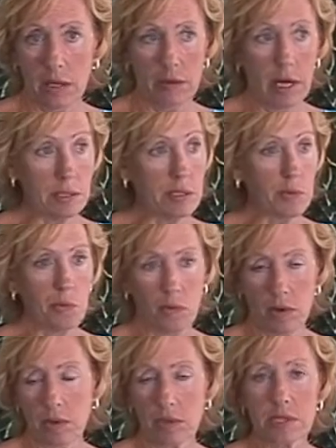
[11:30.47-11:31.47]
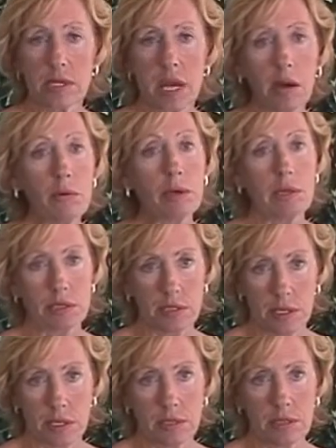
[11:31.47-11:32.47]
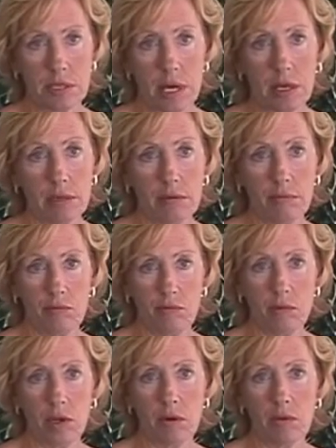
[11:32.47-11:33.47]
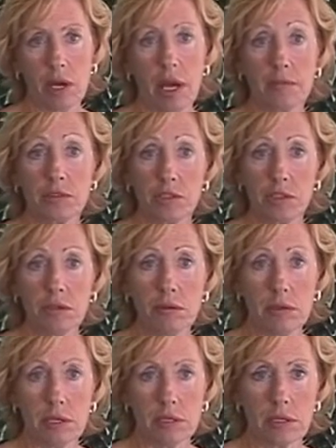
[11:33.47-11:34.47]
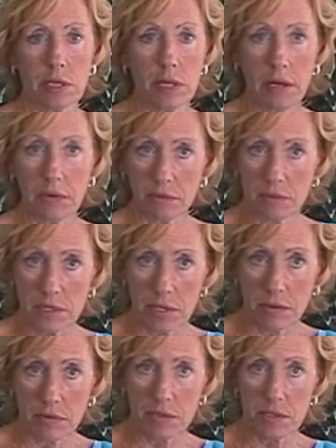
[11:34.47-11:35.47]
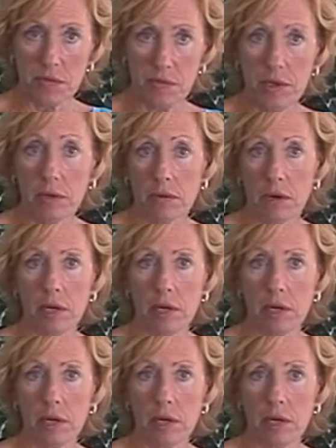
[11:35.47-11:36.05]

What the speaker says: that's one of the scariest things that, they have to do, is allow themselves to feel.